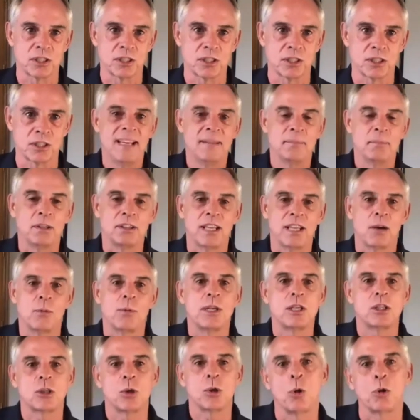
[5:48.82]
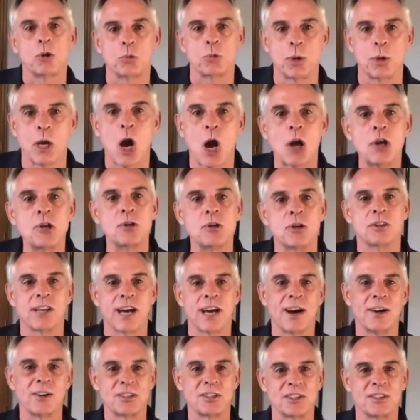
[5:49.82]
But then we sold
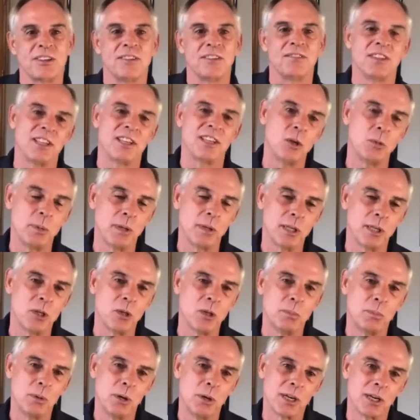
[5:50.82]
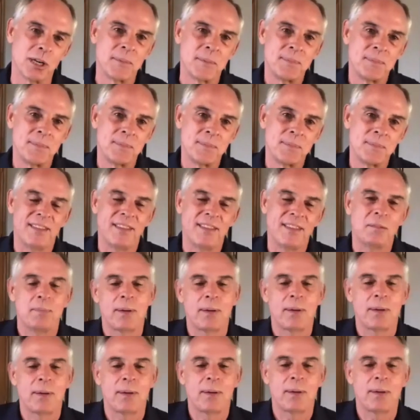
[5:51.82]
300,000 of the QBQ book. And then
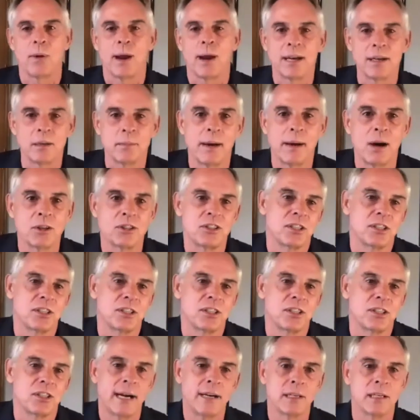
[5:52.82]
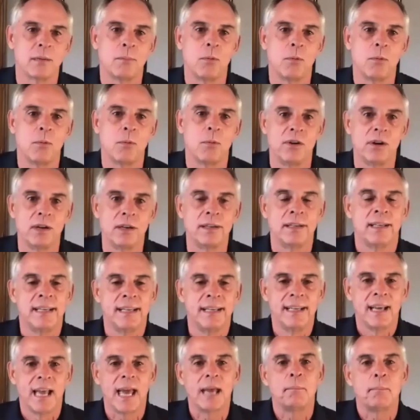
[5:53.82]
Penguin Random House decided to come over
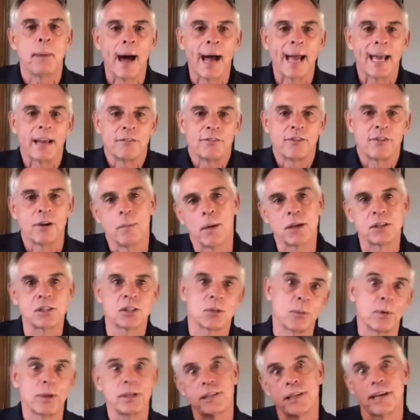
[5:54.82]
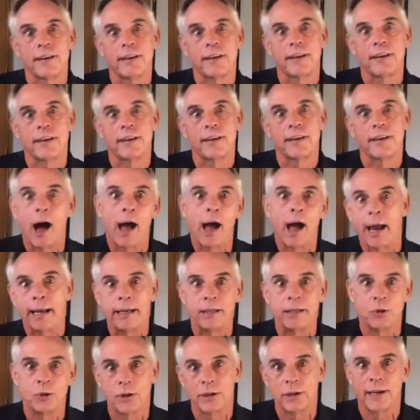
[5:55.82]
and buy it from us. And we said, fine,
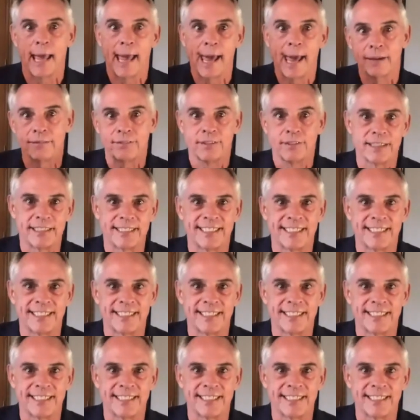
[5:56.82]
you can have it.